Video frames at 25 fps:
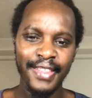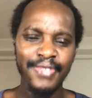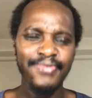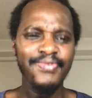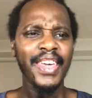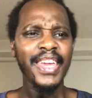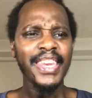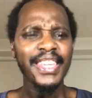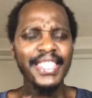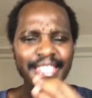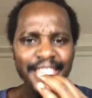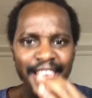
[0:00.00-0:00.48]

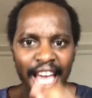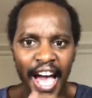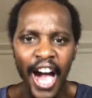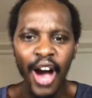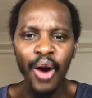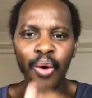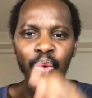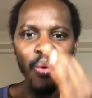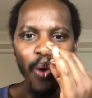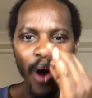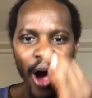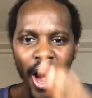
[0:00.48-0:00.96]
That is
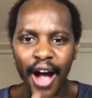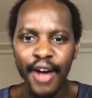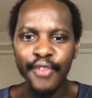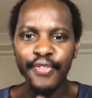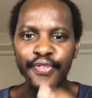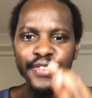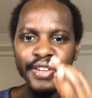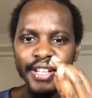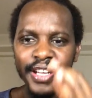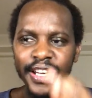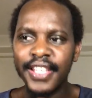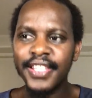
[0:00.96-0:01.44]
how
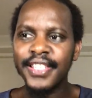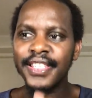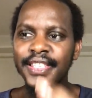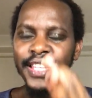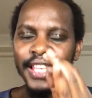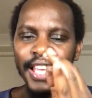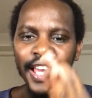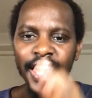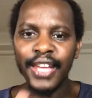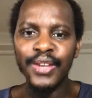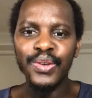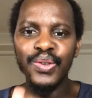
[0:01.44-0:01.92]

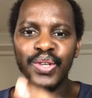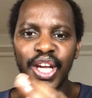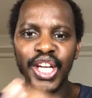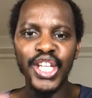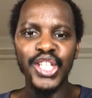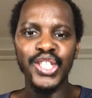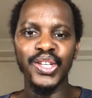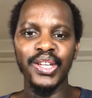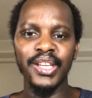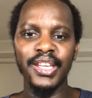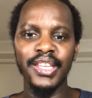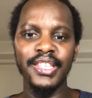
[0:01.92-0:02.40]
Africa's
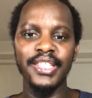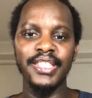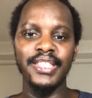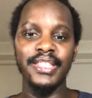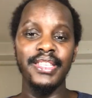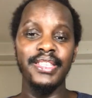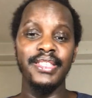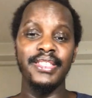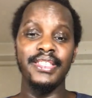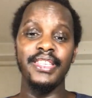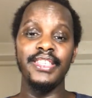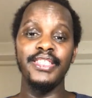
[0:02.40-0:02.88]
education
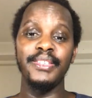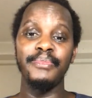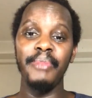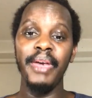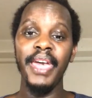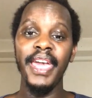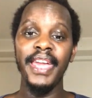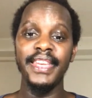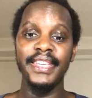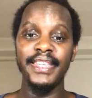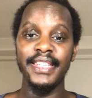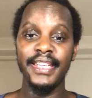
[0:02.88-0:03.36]
is
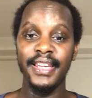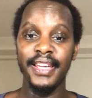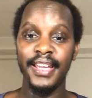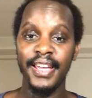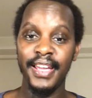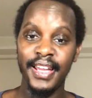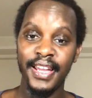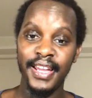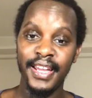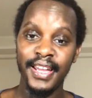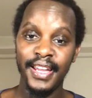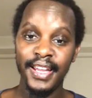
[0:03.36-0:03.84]
meant.
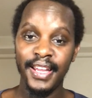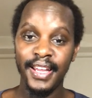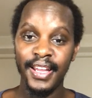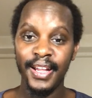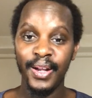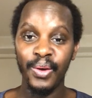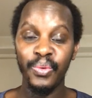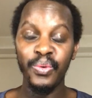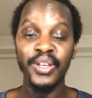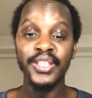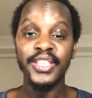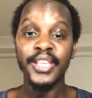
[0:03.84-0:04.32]

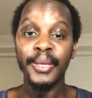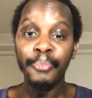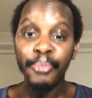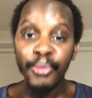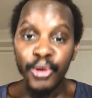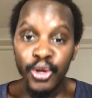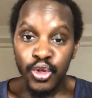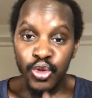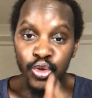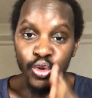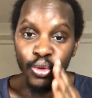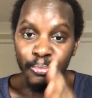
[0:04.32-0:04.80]
We are
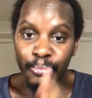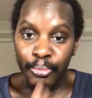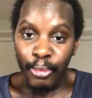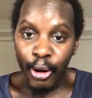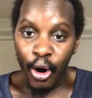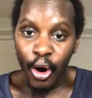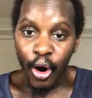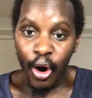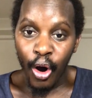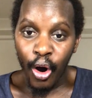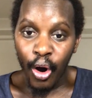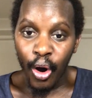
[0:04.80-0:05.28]
supposed to
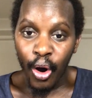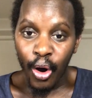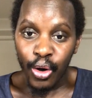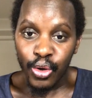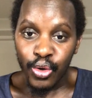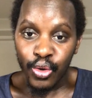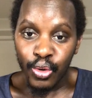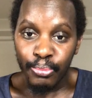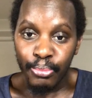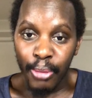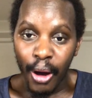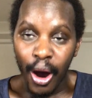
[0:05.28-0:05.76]
bow
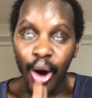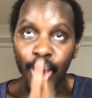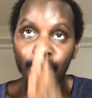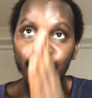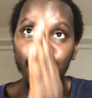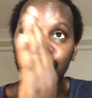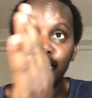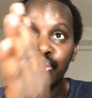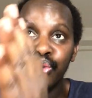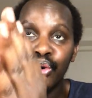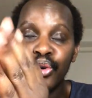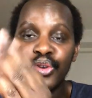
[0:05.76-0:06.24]

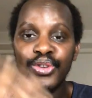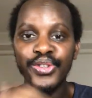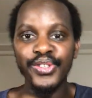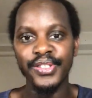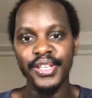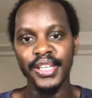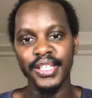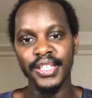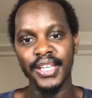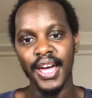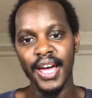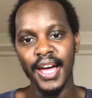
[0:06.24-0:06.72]
to those
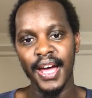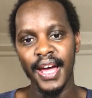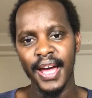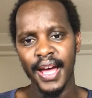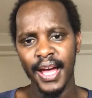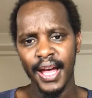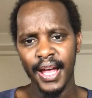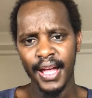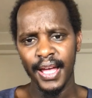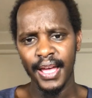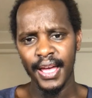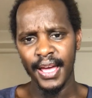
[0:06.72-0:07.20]
that are
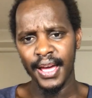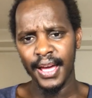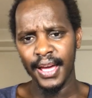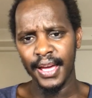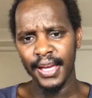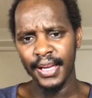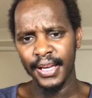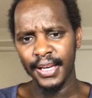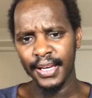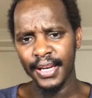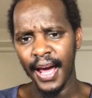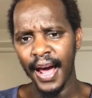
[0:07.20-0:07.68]

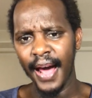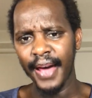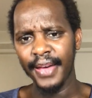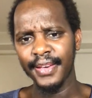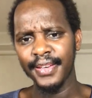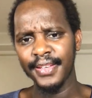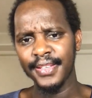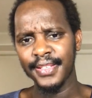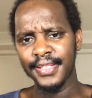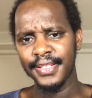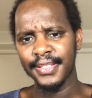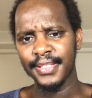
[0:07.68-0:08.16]
in
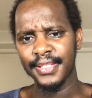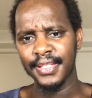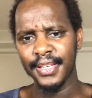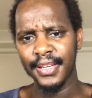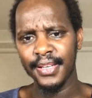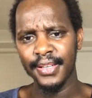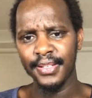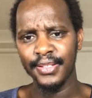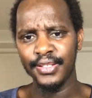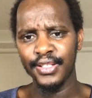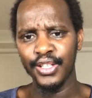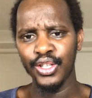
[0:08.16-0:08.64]

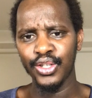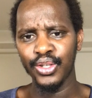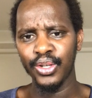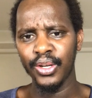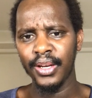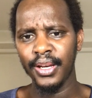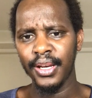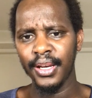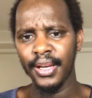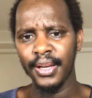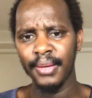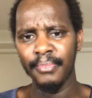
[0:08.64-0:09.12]
highest
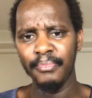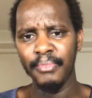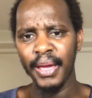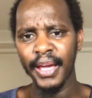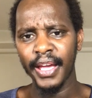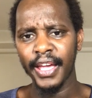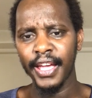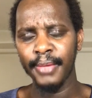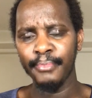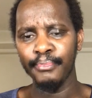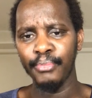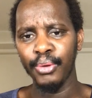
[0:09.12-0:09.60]

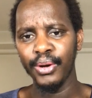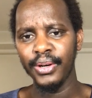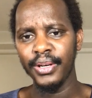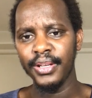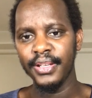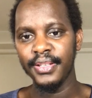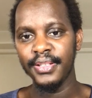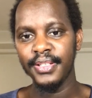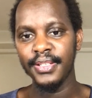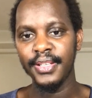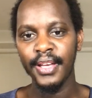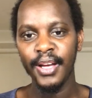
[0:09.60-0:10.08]
decision-making
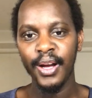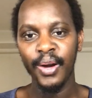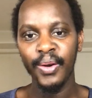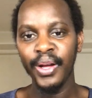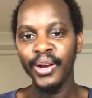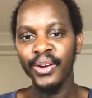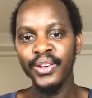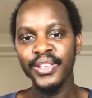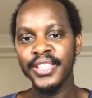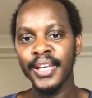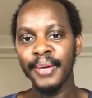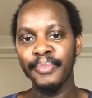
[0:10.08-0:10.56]
bodies.
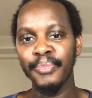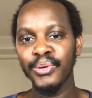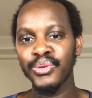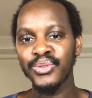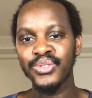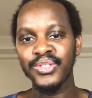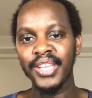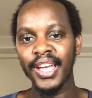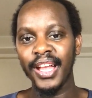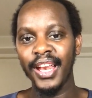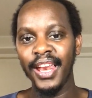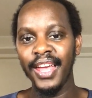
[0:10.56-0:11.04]
We're not
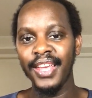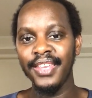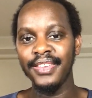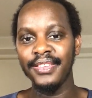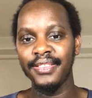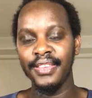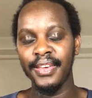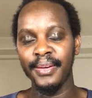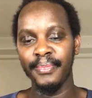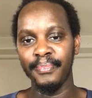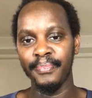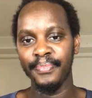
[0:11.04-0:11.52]
supposed to
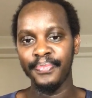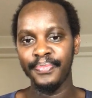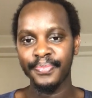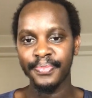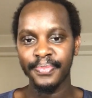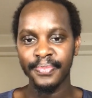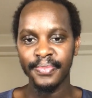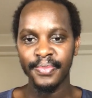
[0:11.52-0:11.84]
challenge them.